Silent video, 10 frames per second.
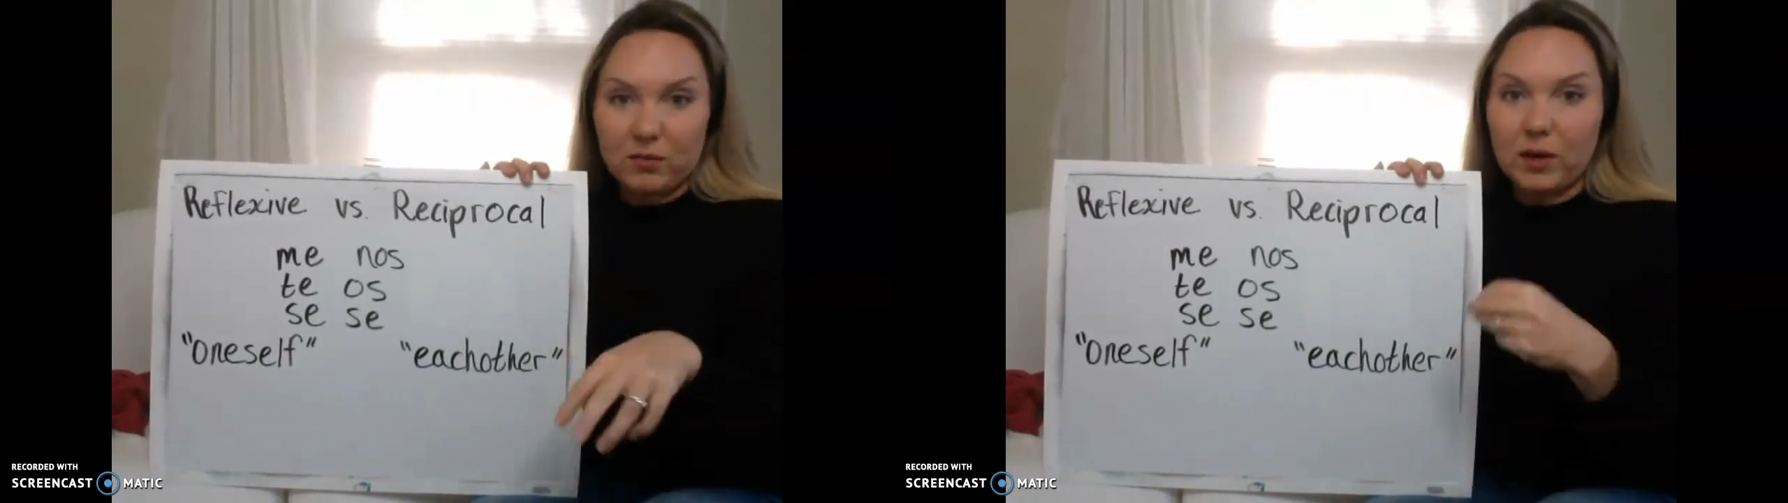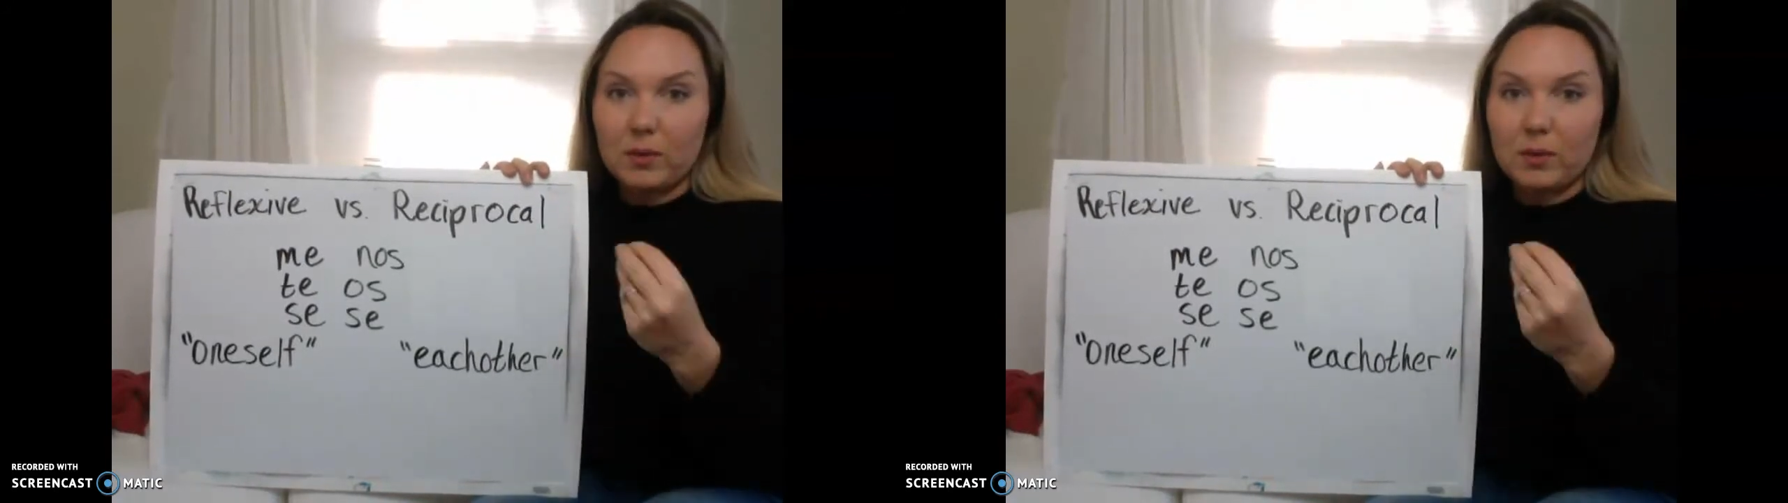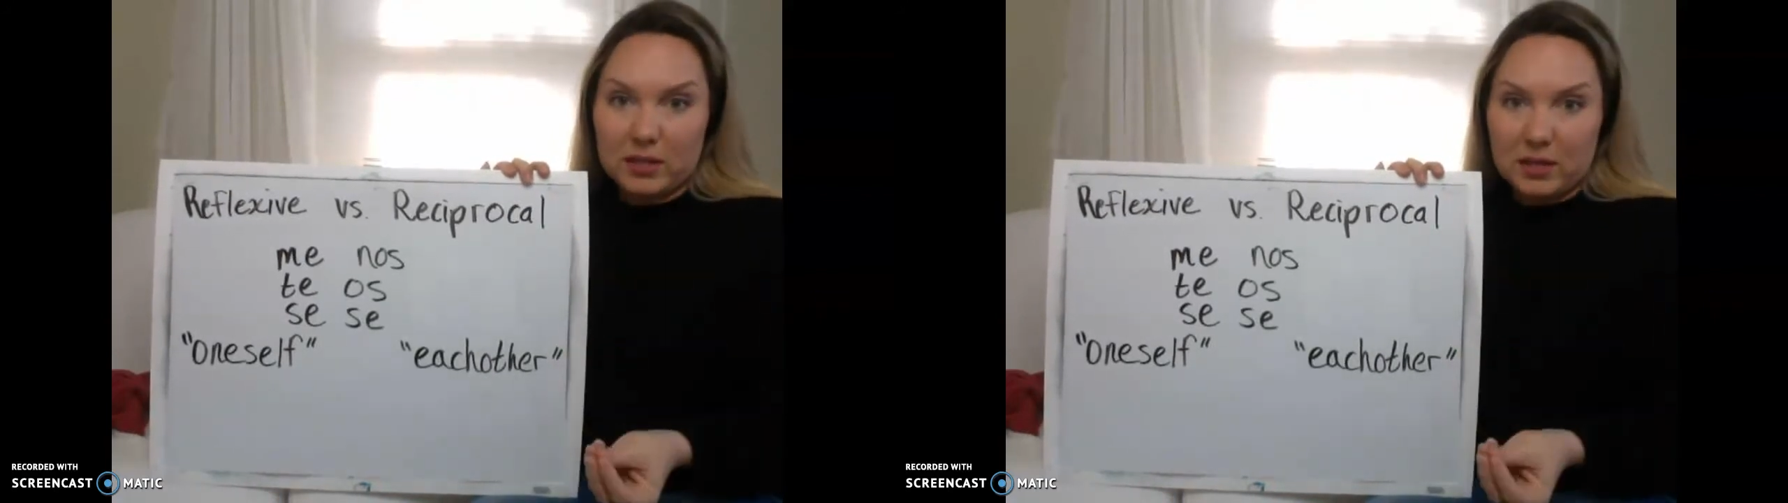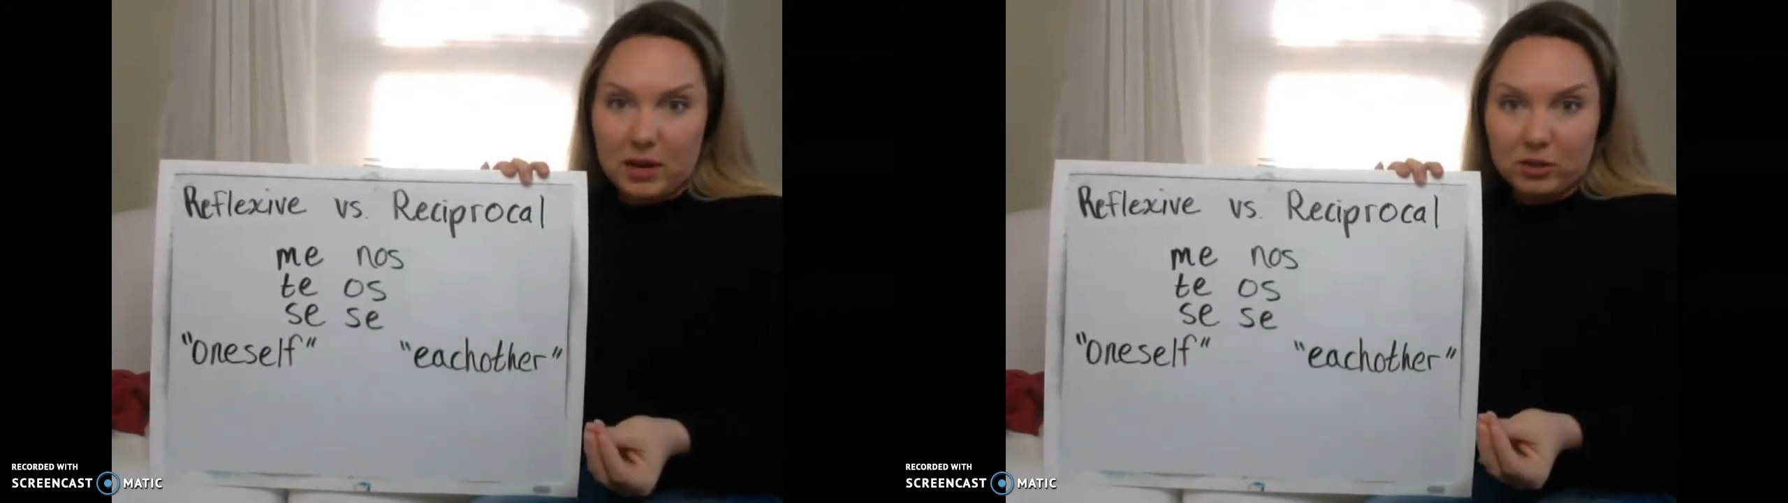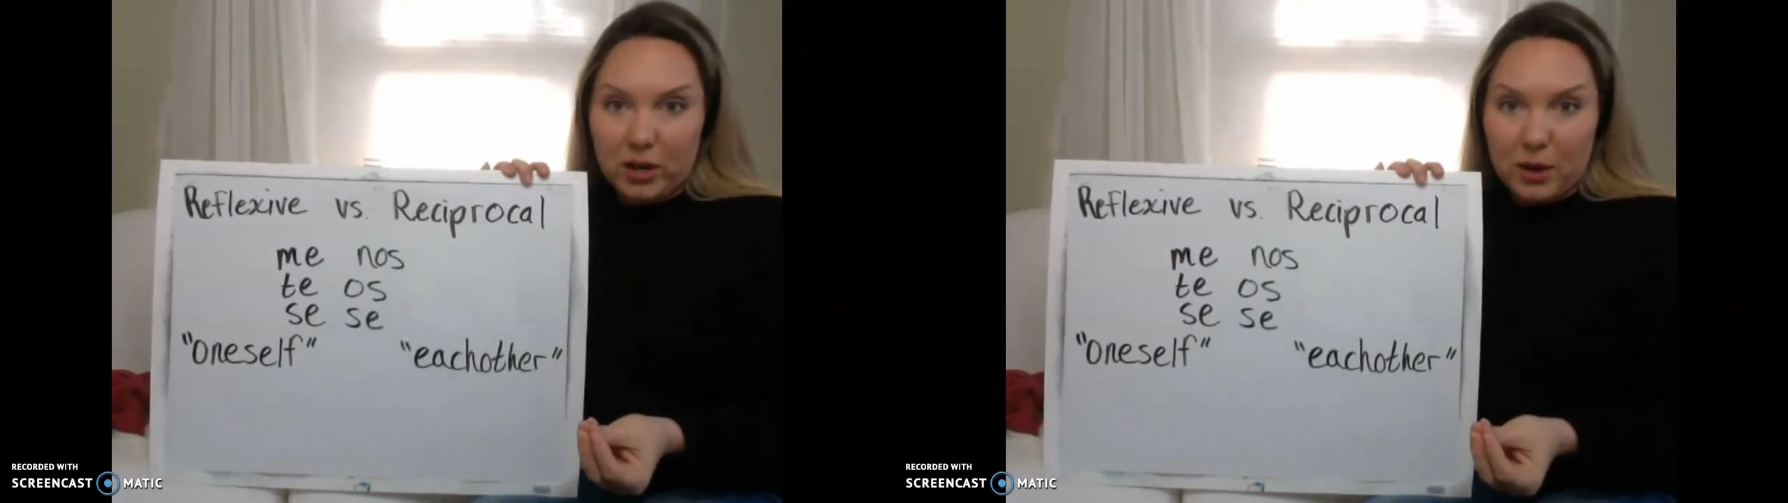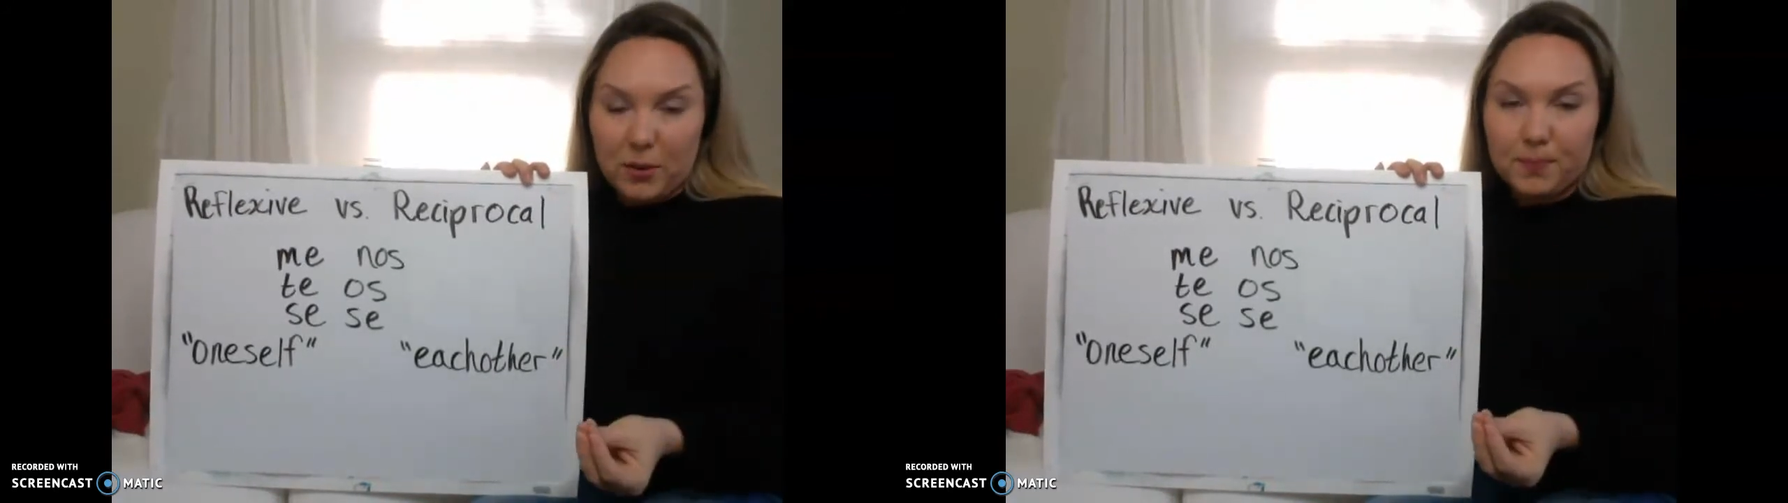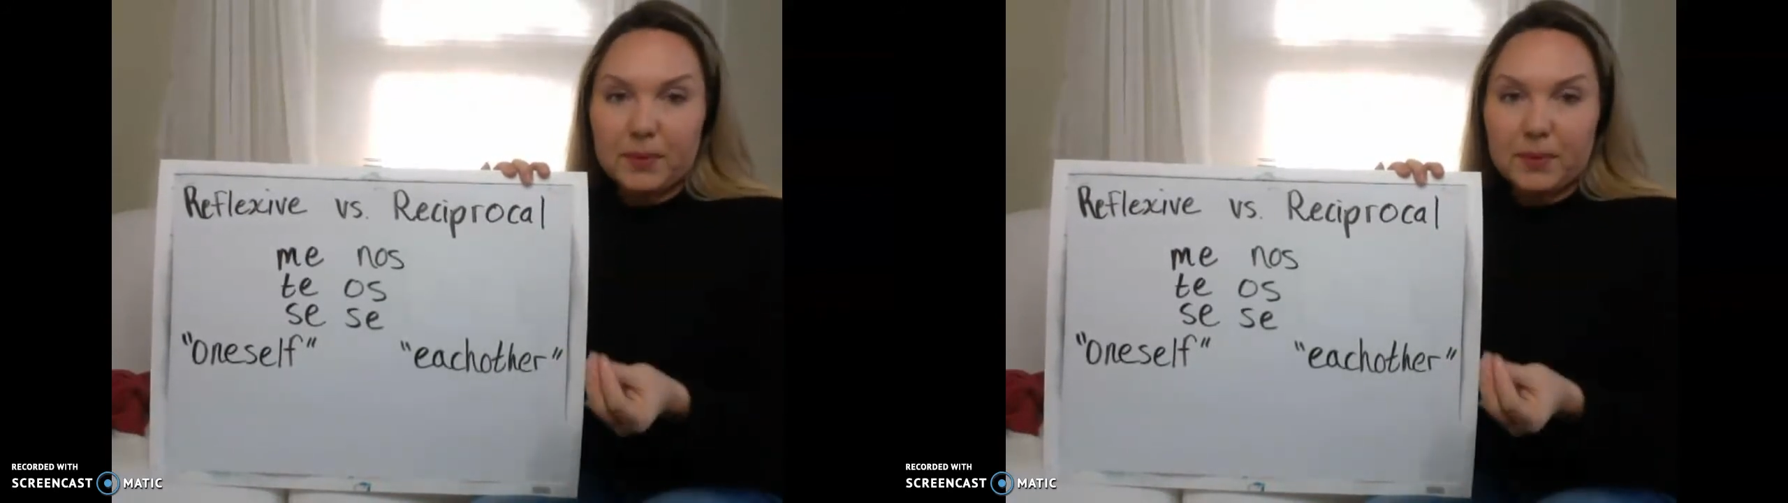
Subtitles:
verbs in a nutshell.